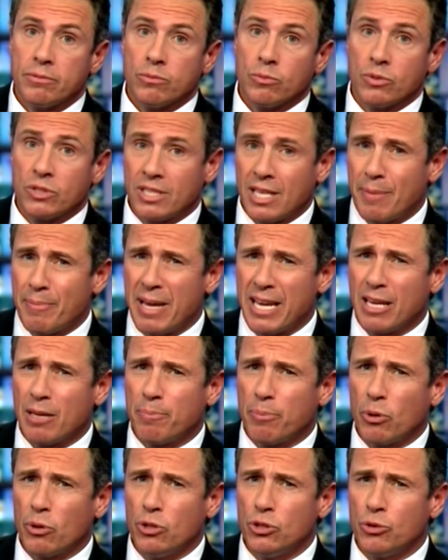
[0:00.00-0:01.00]
Well, does that make
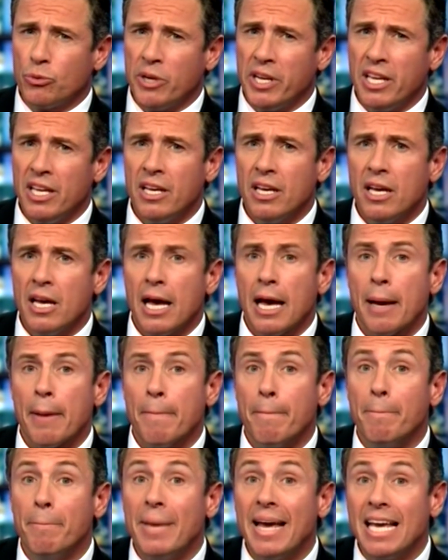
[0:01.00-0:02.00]
it perjury?
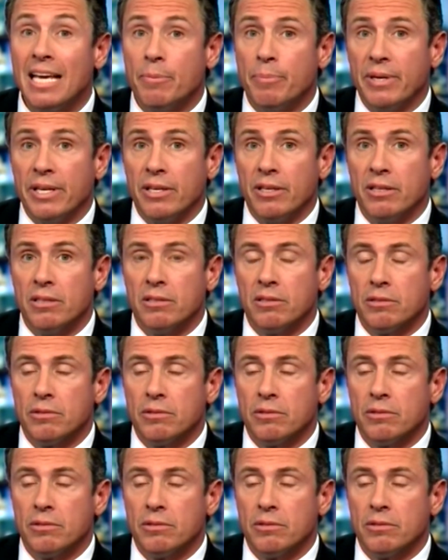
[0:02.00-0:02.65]
Maybe.